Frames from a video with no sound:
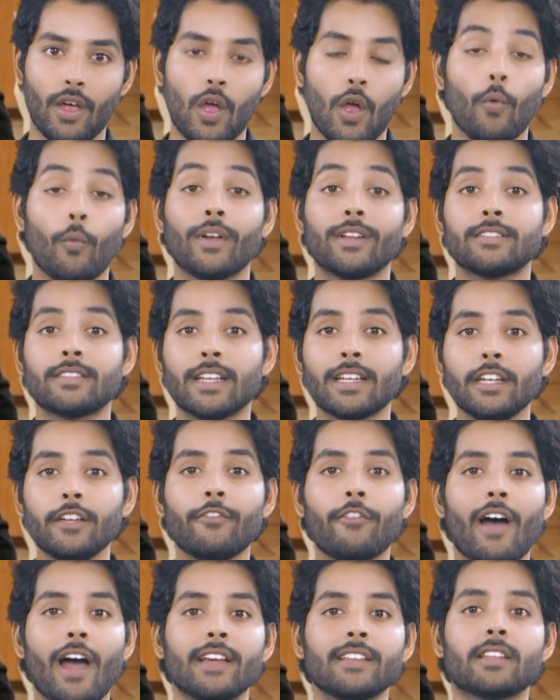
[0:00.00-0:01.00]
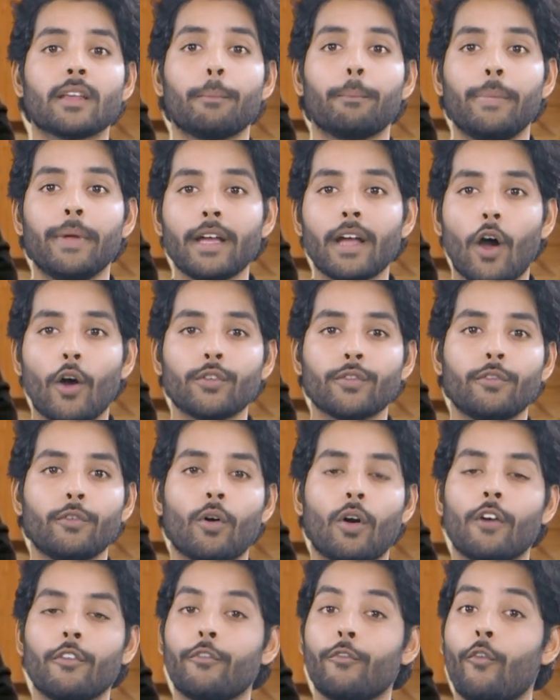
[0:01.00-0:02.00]
which signifies a big outflow
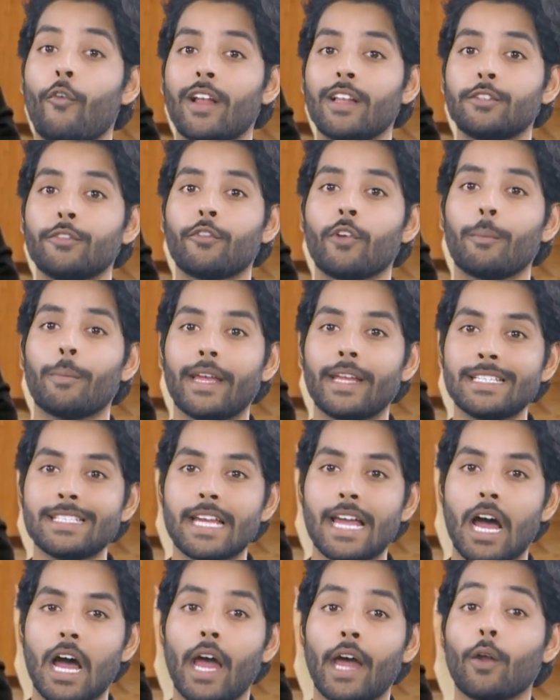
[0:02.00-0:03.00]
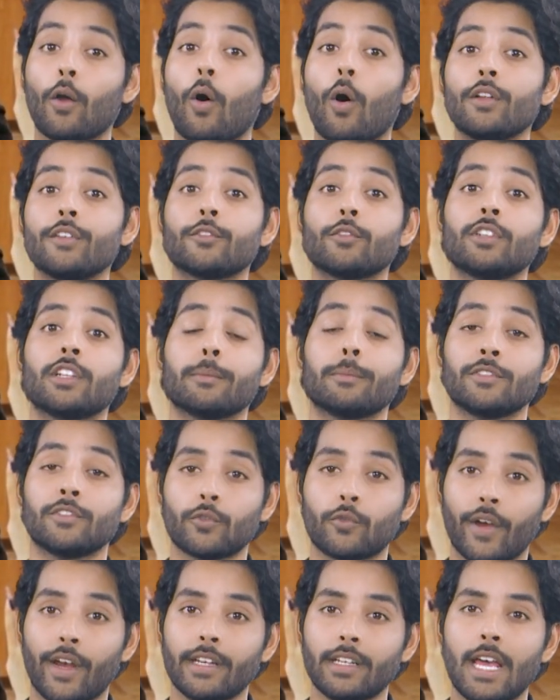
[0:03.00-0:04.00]
of wealth from India and also
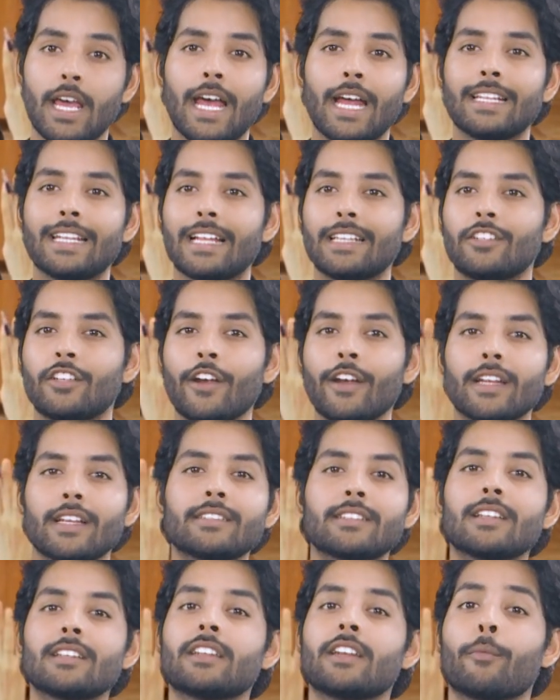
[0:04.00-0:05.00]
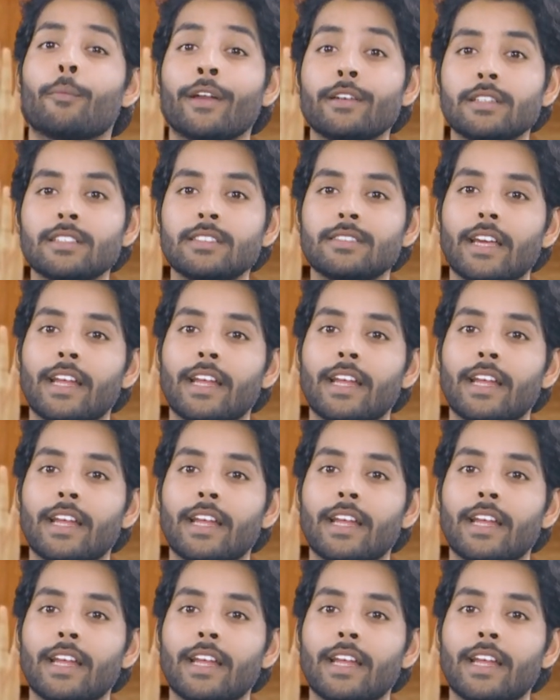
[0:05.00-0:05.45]
demonstrate that there is a tremendous